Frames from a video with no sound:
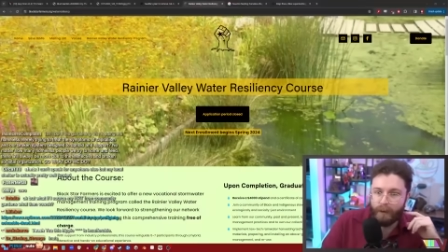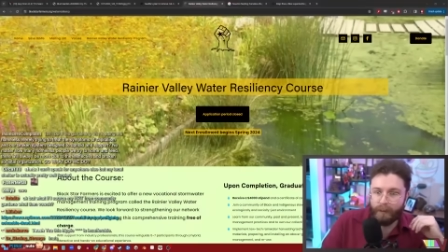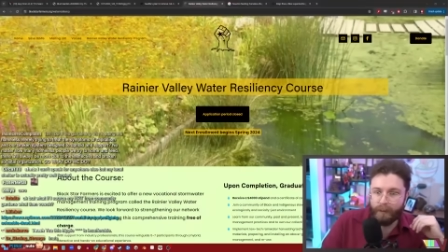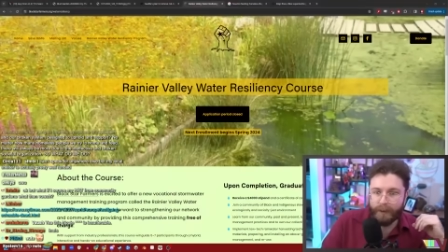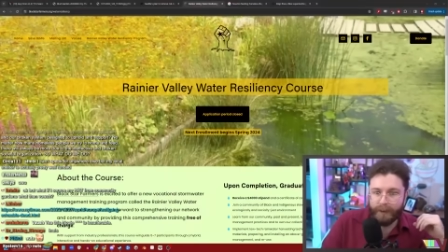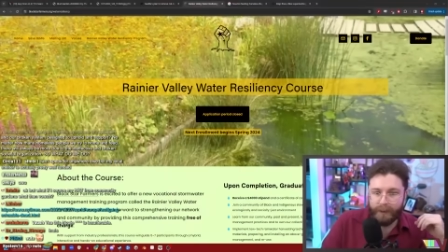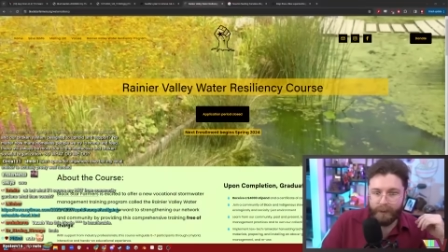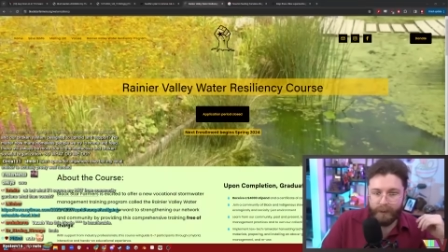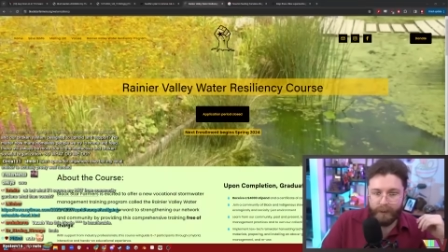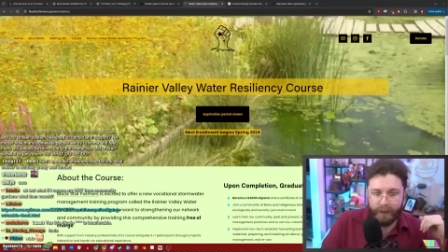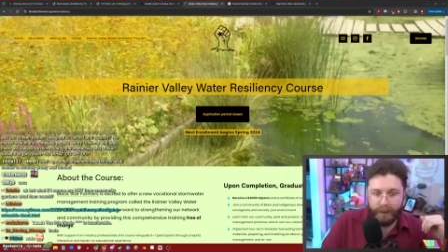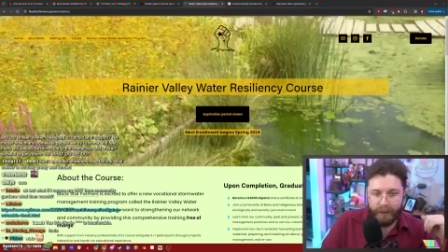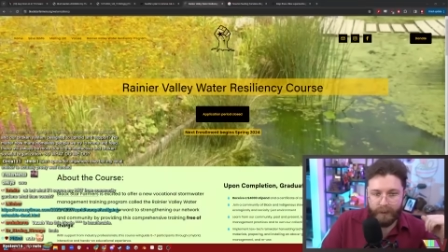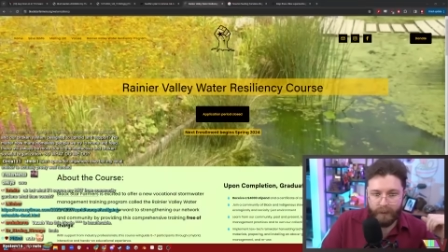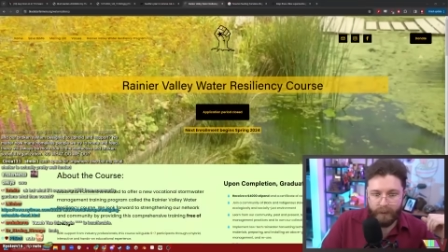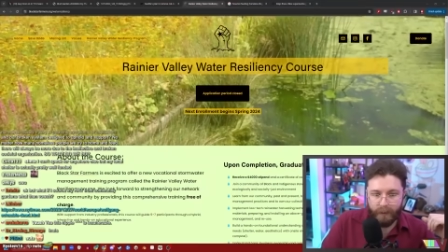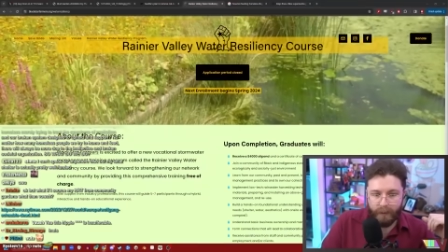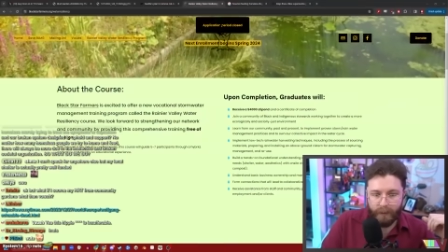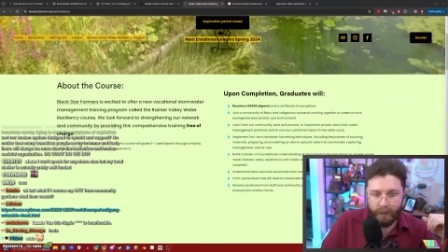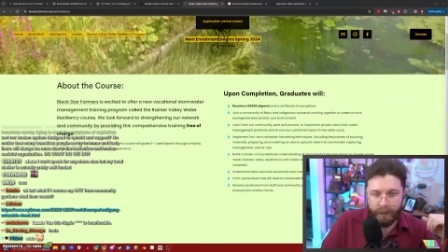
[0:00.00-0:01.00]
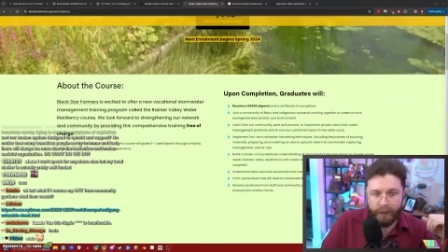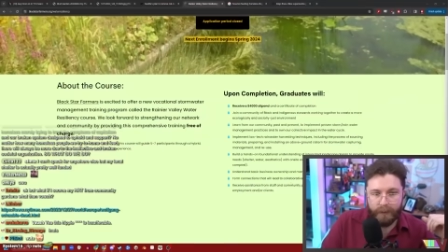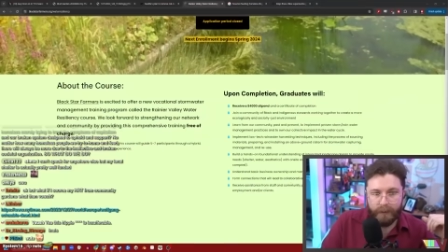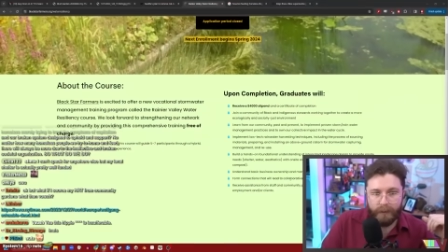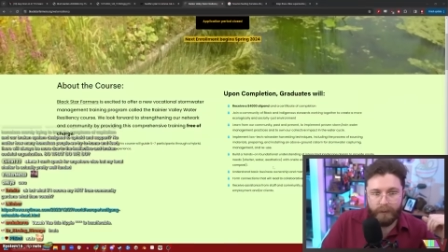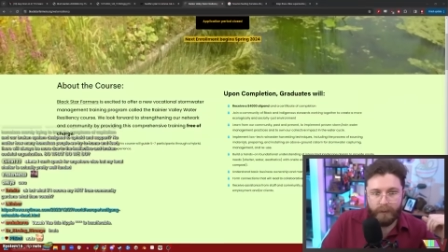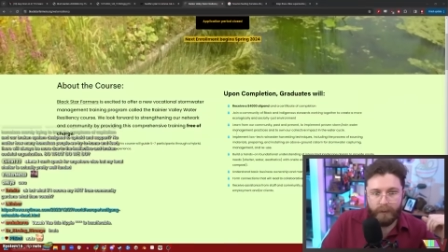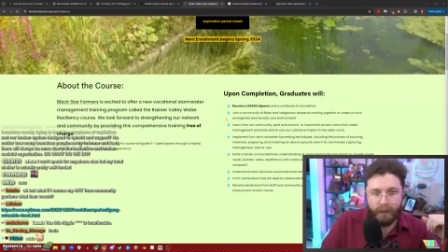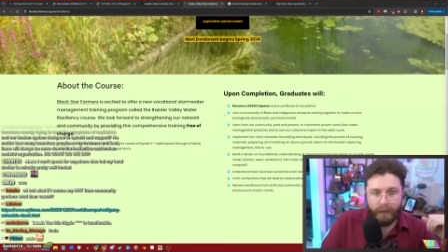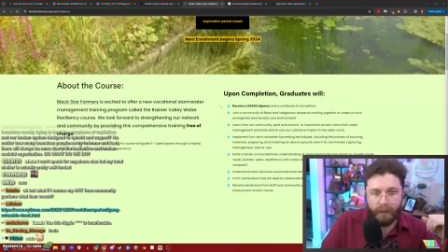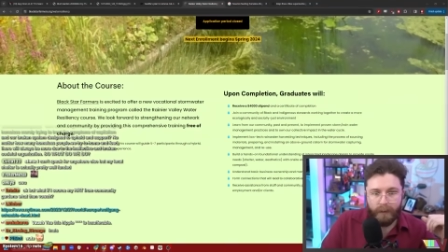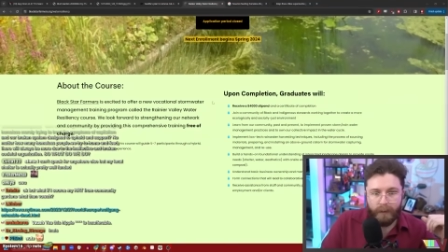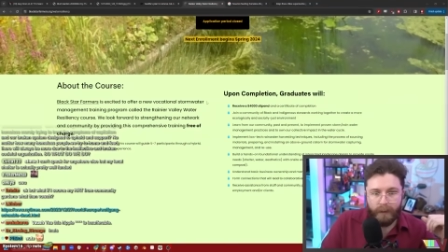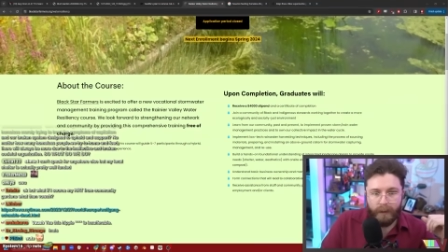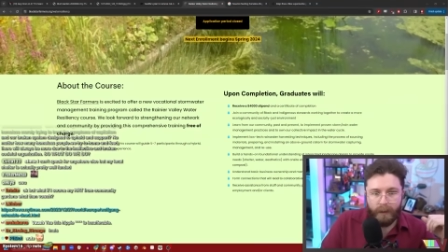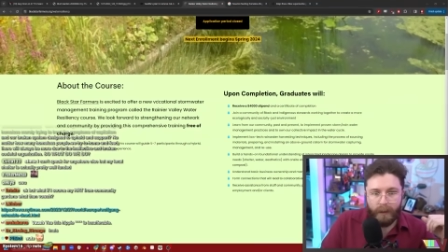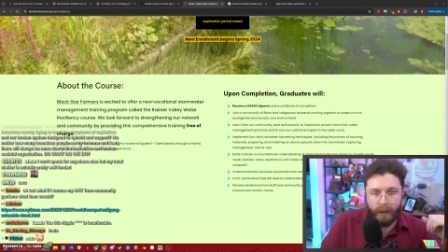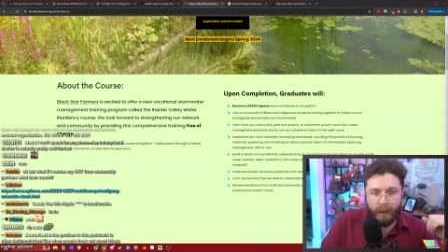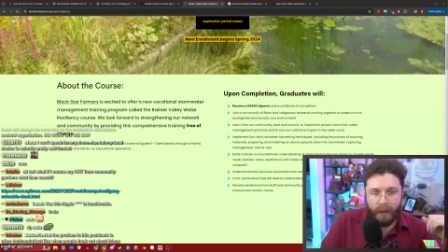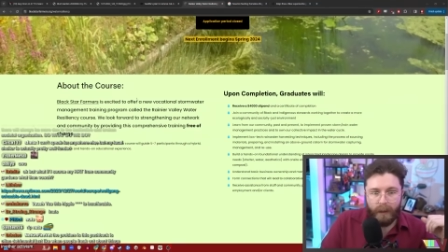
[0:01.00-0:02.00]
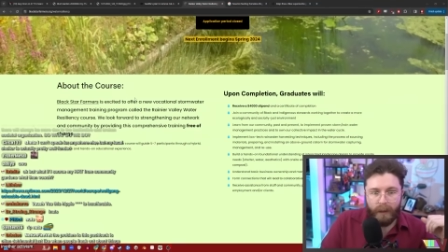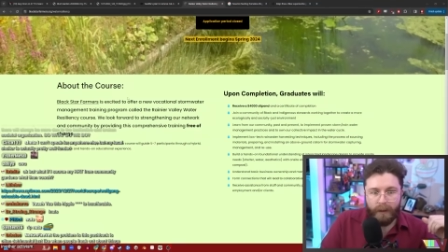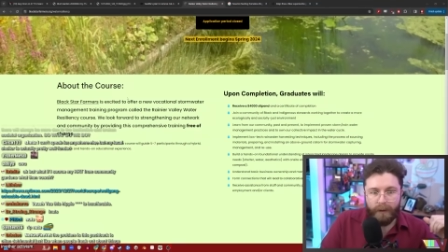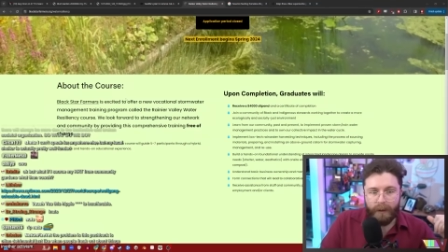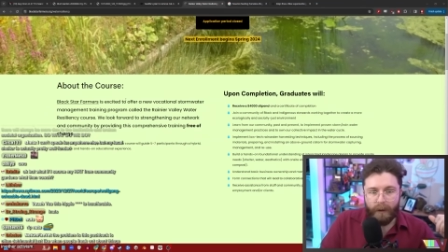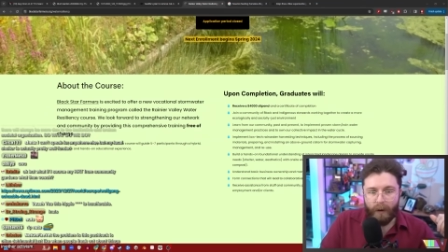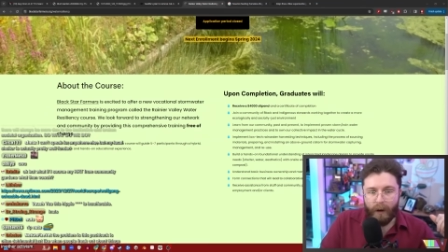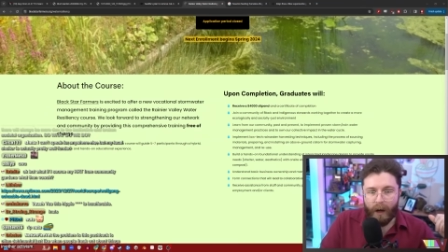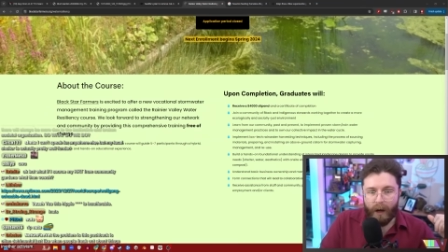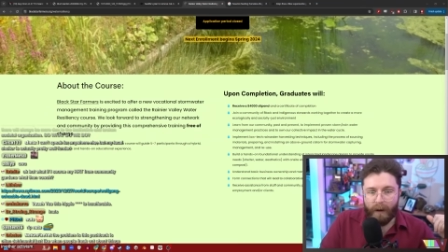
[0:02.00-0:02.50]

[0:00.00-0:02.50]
Resiliency Course. They're